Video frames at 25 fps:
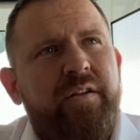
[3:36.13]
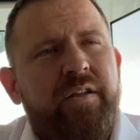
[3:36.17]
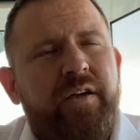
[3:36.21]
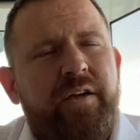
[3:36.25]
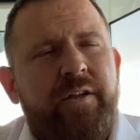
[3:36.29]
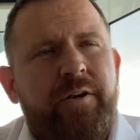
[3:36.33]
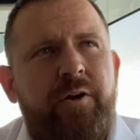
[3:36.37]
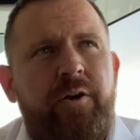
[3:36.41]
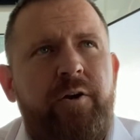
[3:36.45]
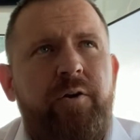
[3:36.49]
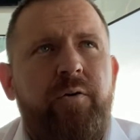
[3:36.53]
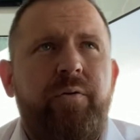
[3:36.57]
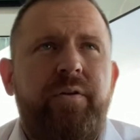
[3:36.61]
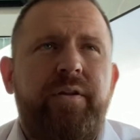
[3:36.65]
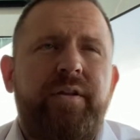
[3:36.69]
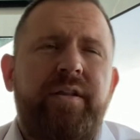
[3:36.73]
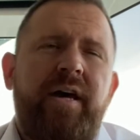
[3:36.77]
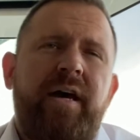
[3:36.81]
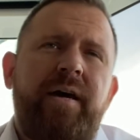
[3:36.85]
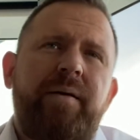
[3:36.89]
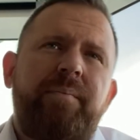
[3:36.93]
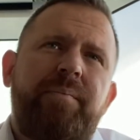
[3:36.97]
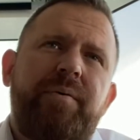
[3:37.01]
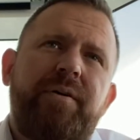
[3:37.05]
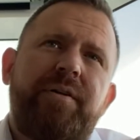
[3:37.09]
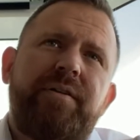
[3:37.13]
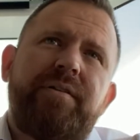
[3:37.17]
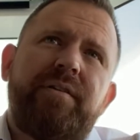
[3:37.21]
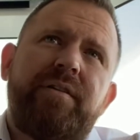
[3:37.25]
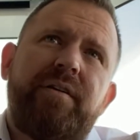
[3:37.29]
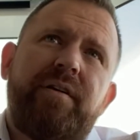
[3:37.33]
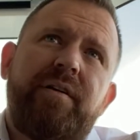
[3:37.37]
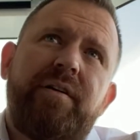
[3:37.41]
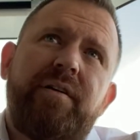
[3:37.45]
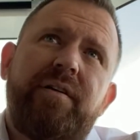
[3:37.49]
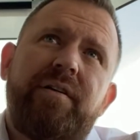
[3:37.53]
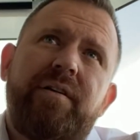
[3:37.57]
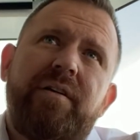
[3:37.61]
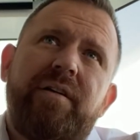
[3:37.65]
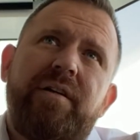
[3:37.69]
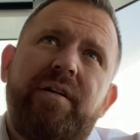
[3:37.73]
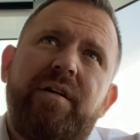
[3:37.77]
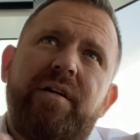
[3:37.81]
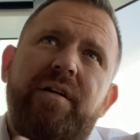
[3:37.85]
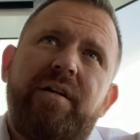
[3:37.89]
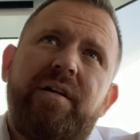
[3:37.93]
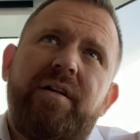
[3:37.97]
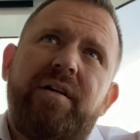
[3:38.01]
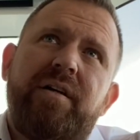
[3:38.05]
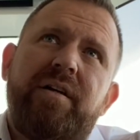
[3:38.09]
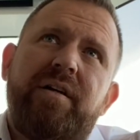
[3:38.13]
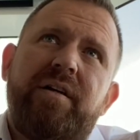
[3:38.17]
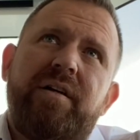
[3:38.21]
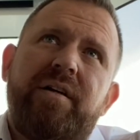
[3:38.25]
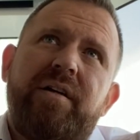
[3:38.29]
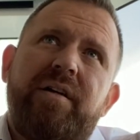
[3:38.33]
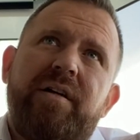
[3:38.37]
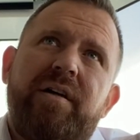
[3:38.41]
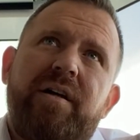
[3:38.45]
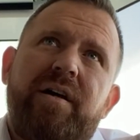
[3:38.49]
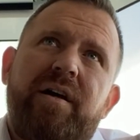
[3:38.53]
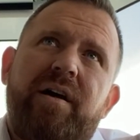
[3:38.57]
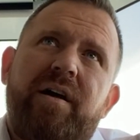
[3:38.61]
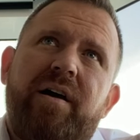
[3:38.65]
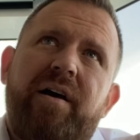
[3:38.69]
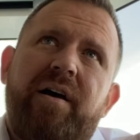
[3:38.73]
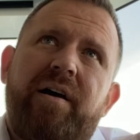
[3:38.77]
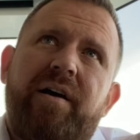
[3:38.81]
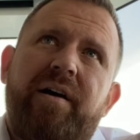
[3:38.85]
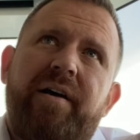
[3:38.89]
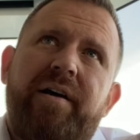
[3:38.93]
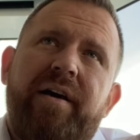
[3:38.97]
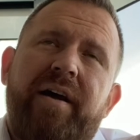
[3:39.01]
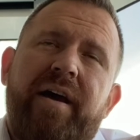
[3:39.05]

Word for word: And not only that, but uh, I,